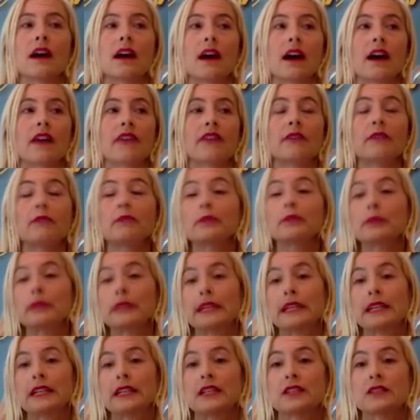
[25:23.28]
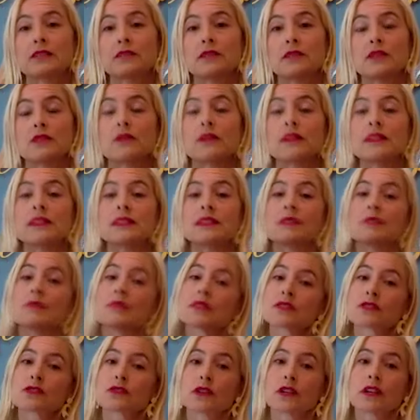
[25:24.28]
of a bridge between
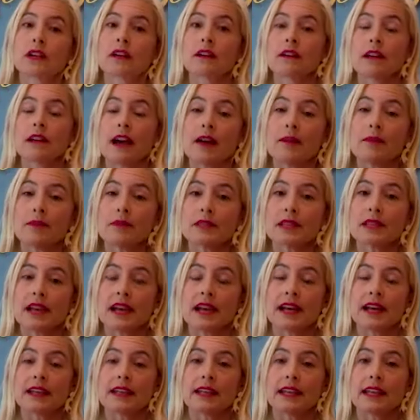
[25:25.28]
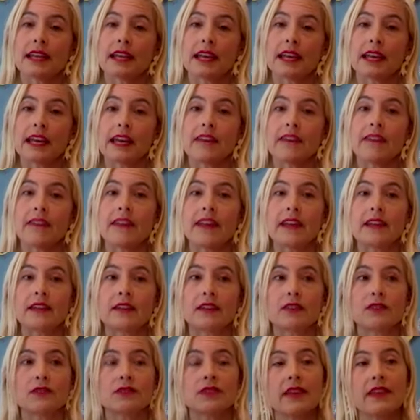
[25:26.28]
someone's trigger and upset and then
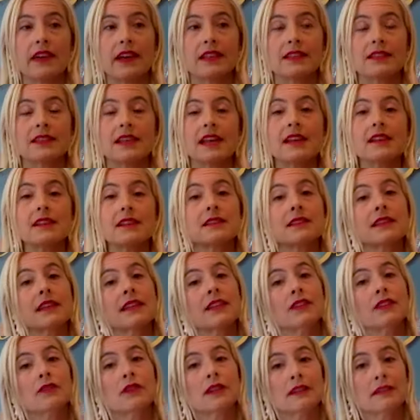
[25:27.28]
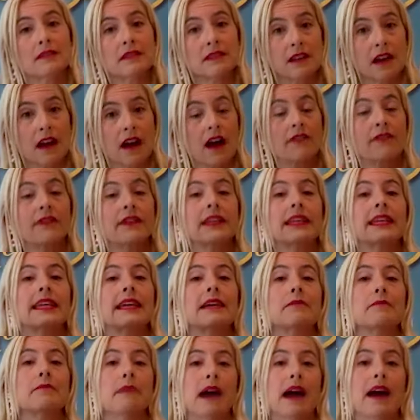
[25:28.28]
you say that sentence, and you can often
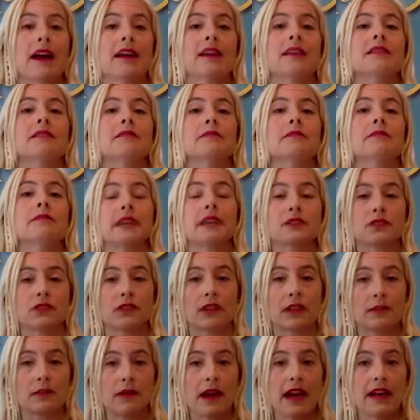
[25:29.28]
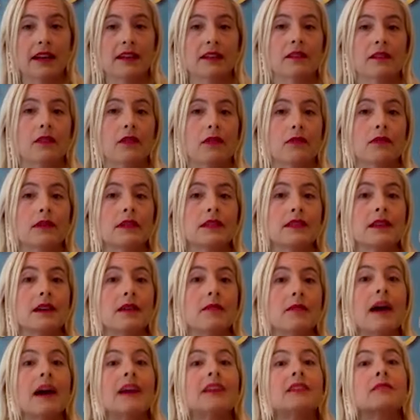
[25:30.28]
get back into pleasure, get back into
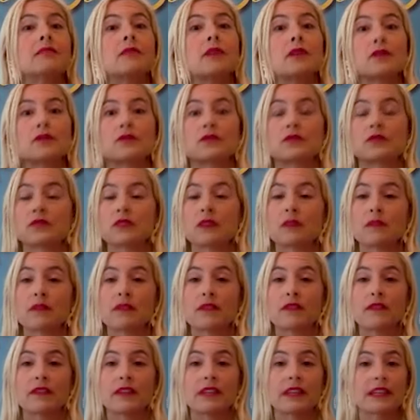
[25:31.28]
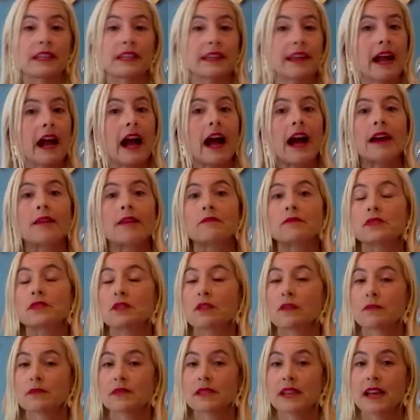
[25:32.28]
threesome, as opposed to someone feeling like, I'm
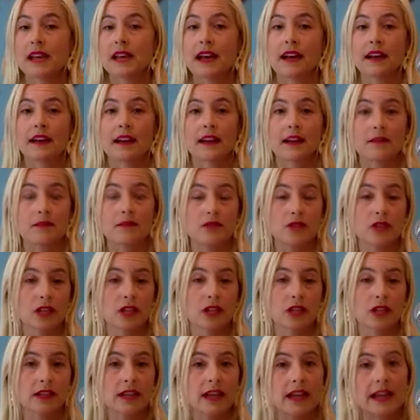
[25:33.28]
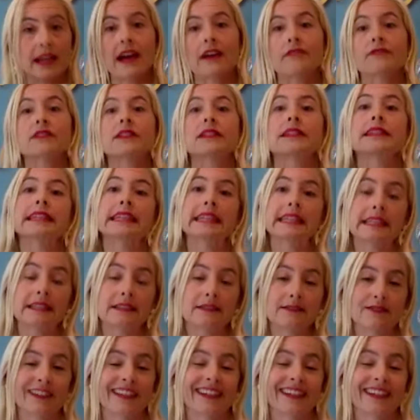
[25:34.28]
so upset, I'm triggered, I have to leave,